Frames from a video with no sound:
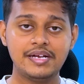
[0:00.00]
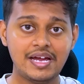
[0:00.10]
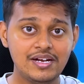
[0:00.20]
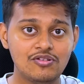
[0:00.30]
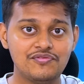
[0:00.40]

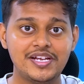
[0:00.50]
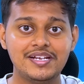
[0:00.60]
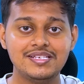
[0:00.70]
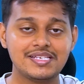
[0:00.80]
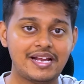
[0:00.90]
Tired of
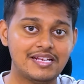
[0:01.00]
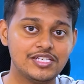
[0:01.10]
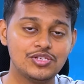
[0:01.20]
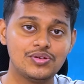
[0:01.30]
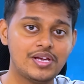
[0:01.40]
getting
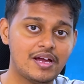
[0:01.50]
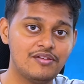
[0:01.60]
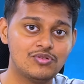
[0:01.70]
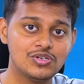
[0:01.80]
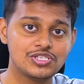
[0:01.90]
scratches on your
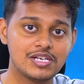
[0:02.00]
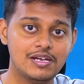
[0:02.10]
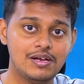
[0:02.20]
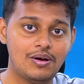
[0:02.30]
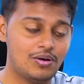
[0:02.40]
iWatch
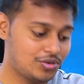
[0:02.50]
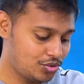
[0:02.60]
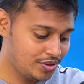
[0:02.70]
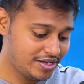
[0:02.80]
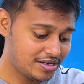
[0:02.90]
or
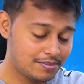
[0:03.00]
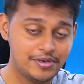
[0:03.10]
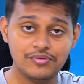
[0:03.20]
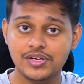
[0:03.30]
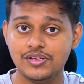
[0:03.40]
rolling it up
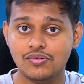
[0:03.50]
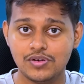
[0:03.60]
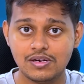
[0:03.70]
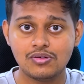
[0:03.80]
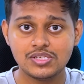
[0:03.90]
during your
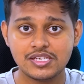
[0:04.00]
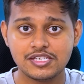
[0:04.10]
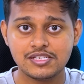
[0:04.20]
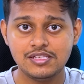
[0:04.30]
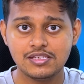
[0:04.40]
workout
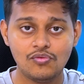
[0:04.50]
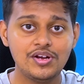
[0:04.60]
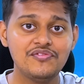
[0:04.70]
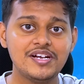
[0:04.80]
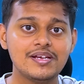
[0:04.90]
sessions?
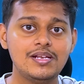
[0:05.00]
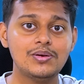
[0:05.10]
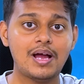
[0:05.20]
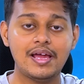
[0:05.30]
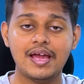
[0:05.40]
What if I tell
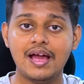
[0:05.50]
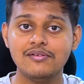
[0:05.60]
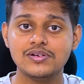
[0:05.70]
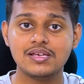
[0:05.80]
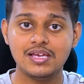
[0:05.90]
you I
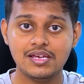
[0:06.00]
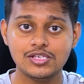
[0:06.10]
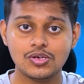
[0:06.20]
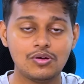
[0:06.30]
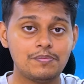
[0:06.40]
have a
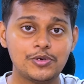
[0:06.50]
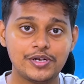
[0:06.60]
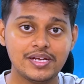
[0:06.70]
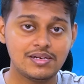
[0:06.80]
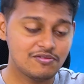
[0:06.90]
case or a
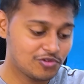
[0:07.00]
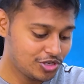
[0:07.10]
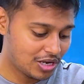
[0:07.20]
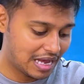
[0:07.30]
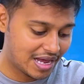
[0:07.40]
protector for
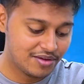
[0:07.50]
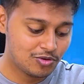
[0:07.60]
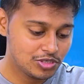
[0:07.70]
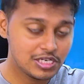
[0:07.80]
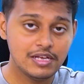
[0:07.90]
your
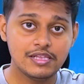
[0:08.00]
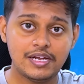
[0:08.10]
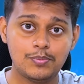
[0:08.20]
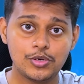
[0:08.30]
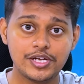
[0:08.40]
iWatch
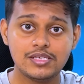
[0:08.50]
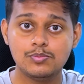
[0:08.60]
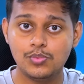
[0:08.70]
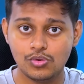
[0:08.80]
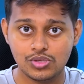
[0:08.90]
that protects
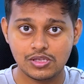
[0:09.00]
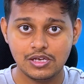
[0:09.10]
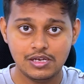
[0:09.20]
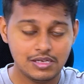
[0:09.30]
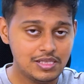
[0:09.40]
both
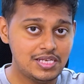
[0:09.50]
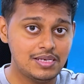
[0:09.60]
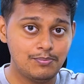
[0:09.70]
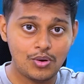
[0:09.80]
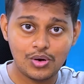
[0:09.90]

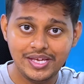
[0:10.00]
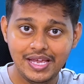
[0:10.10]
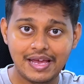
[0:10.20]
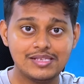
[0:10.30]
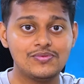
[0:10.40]
the
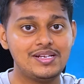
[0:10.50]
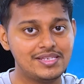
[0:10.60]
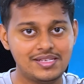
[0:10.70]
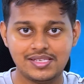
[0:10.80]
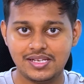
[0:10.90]
body as well
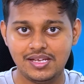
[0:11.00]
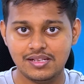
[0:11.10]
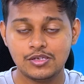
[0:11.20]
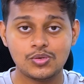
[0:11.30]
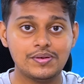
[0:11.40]
as the screen?
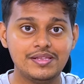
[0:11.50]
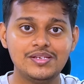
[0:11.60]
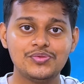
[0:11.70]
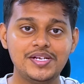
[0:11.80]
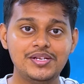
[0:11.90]
So in
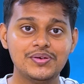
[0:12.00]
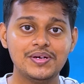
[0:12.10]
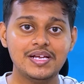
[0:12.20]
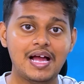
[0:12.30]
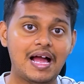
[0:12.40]
this video,
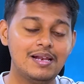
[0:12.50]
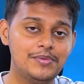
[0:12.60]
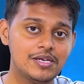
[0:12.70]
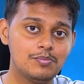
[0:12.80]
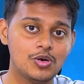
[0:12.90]
I'll
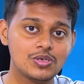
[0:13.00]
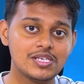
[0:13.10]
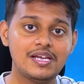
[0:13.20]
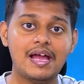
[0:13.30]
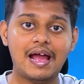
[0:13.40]
be
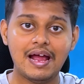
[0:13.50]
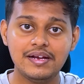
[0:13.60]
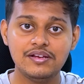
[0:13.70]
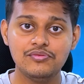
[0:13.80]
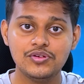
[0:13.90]
unboxing
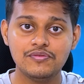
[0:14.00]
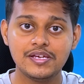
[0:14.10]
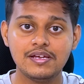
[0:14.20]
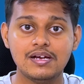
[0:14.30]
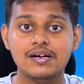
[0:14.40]
and
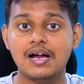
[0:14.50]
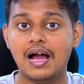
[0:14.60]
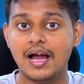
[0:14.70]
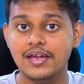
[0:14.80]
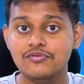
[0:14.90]
reviewing a
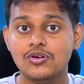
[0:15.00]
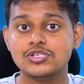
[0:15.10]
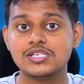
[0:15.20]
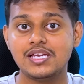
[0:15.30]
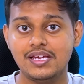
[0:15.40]

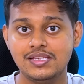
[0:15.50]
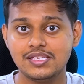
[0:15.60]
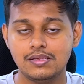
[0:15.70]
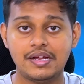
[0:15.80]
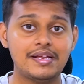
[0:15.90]
iWatch
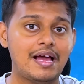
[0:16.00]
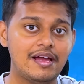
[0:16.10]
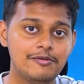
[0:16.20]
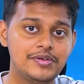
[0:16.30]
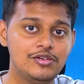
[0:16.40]
case that I
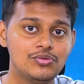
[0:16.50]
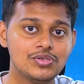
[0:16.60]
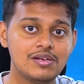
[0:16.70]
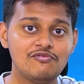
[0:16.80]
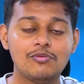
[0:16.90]
have been
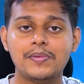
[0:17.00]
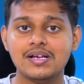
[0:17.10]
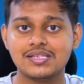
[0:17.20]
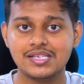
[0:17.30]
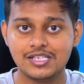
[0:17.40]
using for
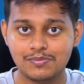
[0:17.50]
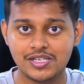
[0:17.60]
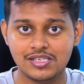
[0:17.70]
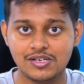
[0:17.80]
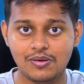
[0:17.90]
past 6
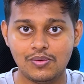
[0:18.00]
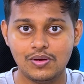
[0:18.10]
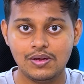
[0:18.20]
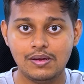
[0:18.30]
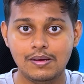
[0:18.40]
months now.
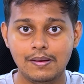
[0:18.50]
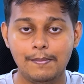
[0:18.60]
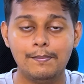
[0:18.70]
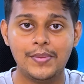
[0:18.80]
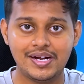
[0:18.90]

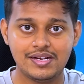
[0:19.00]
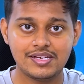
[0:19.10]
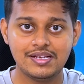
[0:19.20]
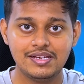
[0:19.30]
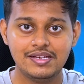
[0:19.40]
But
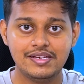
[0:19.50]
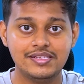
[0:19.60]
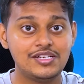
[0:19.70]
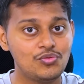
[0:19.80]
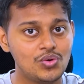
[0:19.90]

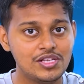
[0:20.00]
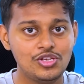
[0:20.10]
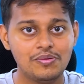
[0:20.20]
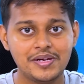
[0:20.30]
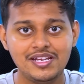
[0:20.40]
is it worth
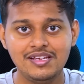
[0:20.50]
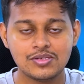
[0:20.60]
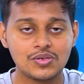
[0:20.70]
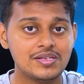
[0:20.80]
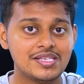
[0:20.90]
your money?
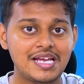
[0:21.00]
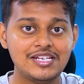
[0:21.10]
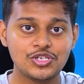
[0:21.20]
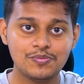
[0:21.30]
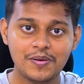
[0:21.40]
So this side
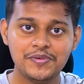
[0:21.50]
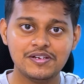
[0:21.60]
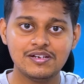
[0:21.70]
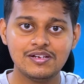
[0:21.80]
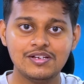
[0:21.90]
Shubham
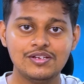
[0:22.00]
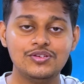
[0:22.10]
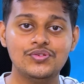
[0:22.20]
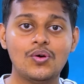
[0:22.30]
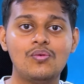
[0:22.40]
here.
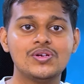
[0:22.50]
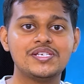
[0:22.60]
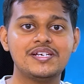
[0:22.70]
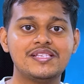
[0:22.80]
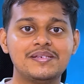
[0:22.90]
You're
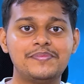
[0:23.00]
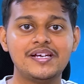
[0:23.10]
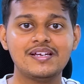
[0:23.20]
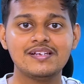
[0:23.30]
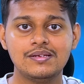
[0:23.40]
watching UnZip
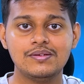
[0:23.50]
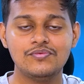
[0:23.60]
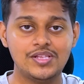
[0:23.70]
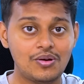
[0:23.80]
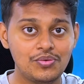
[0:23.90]
Tech.
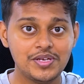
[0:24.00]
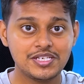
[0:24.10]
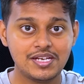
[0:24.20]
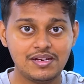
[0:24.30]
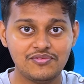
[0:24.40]
Without
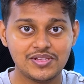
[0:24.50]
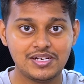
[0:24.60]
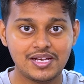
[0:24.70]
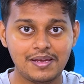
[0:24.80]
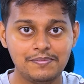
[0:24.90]
wasting any further
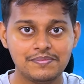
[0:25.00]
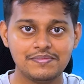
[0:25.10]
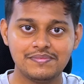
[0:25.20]
time,